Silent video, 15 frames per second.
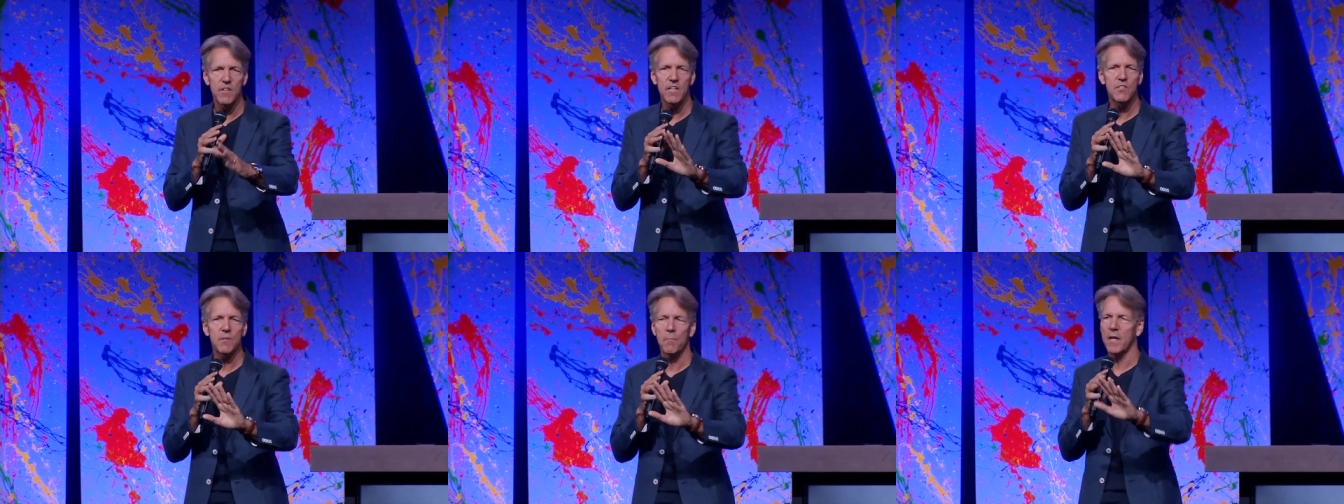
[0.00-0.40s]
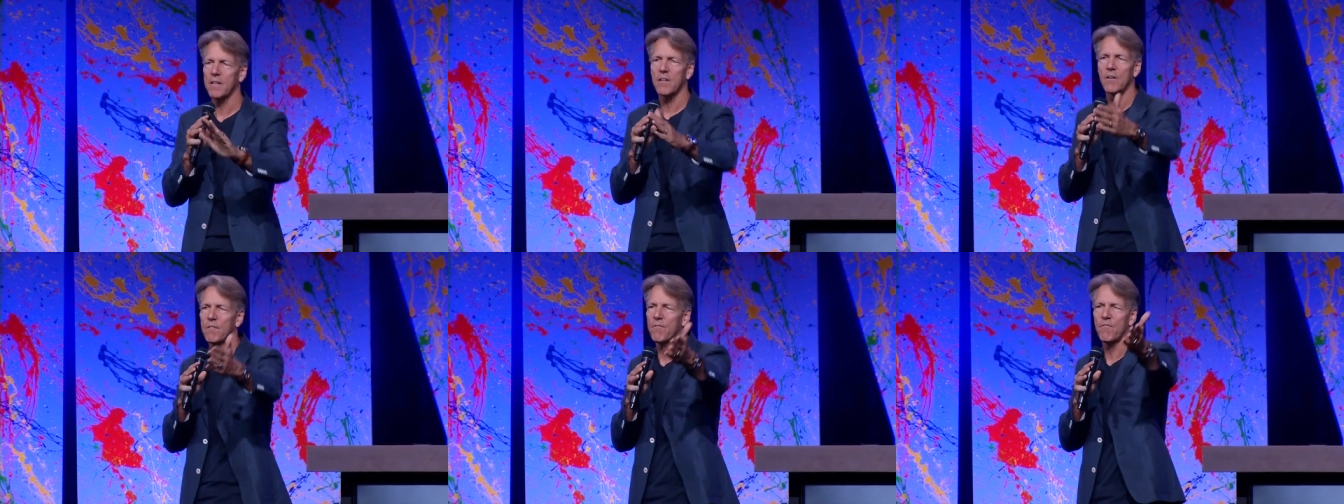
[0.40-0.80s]
They seem
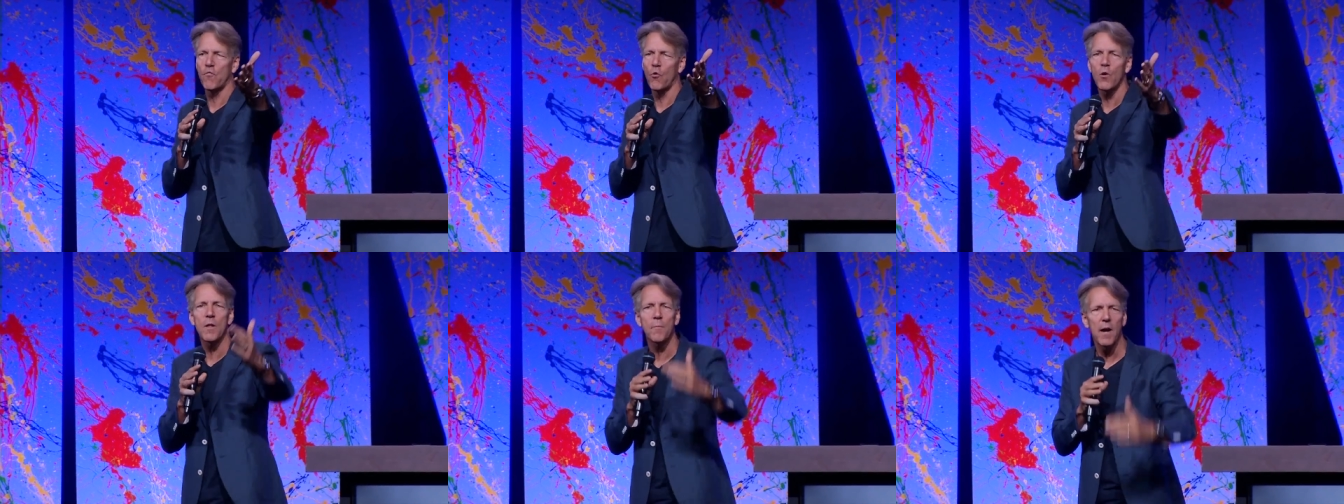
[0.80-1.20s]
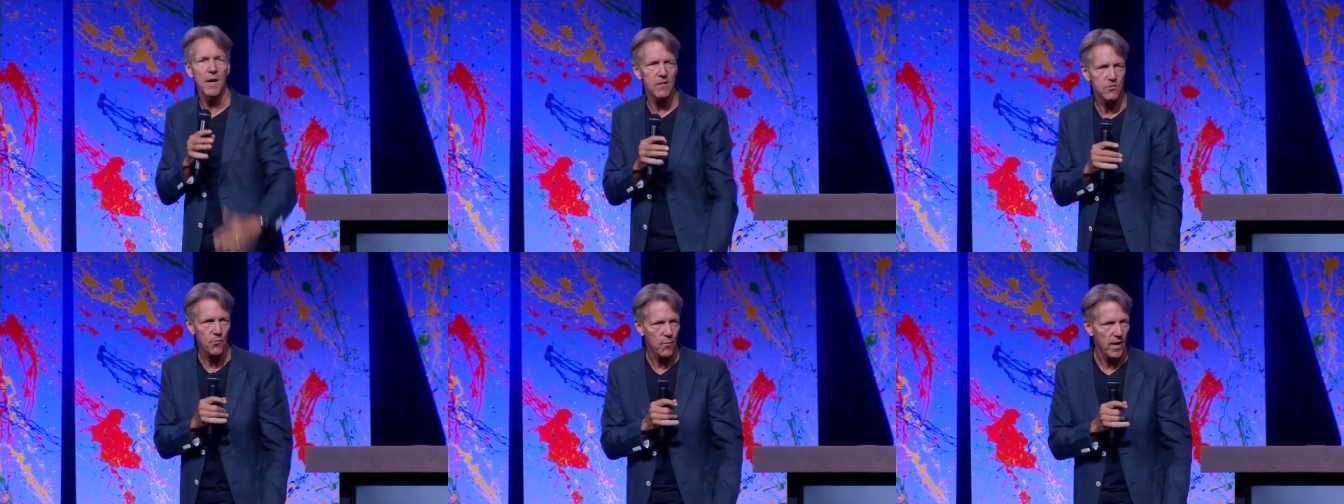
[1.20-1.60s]
like they're 40
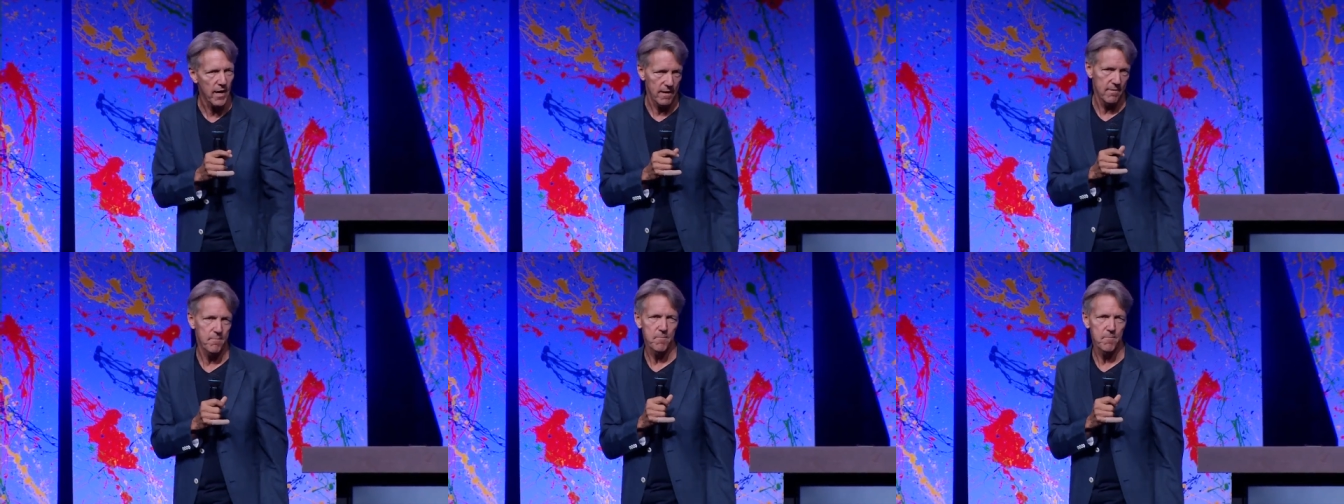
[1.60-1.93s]
miles away.